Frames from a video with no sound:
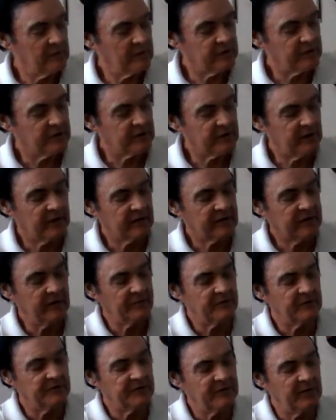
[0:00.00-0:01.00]
Just keep
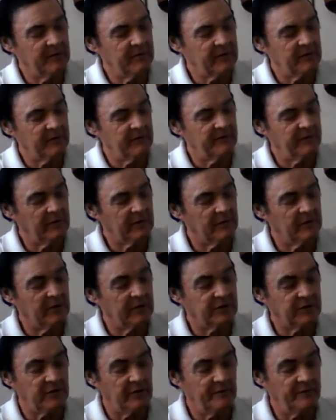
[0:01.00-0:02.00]
the same
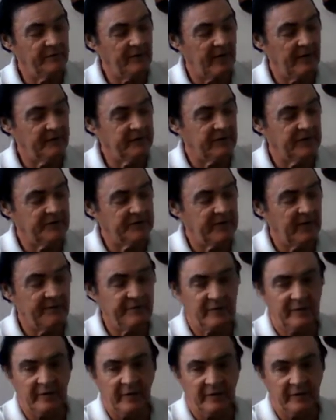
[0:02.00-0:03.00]
configuration of 5 to
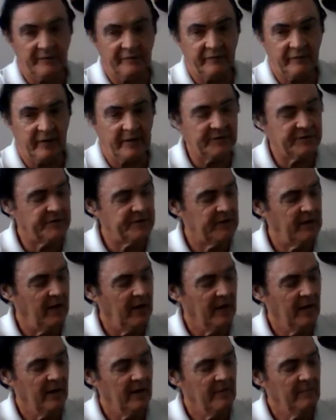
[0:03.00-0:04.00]
7 on the frets.
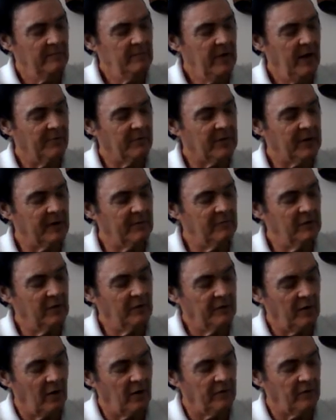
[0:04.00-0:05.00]
And we're going to move
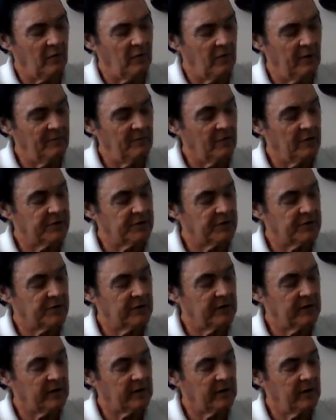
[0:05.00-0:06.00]
over one more
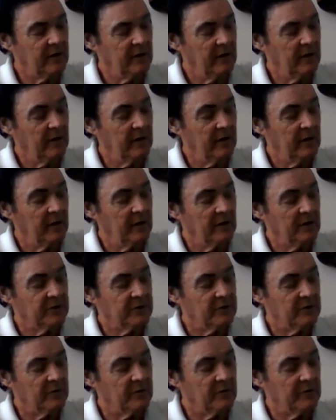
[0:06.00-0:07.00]
string
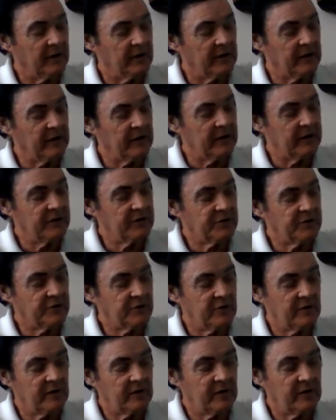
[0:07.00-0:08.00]
to the E
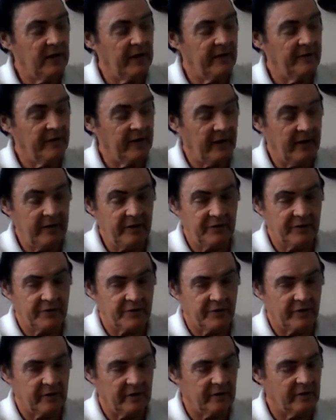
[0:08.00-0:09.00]
string and the A
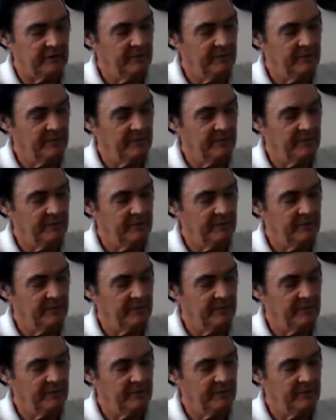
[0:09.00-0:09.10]
string.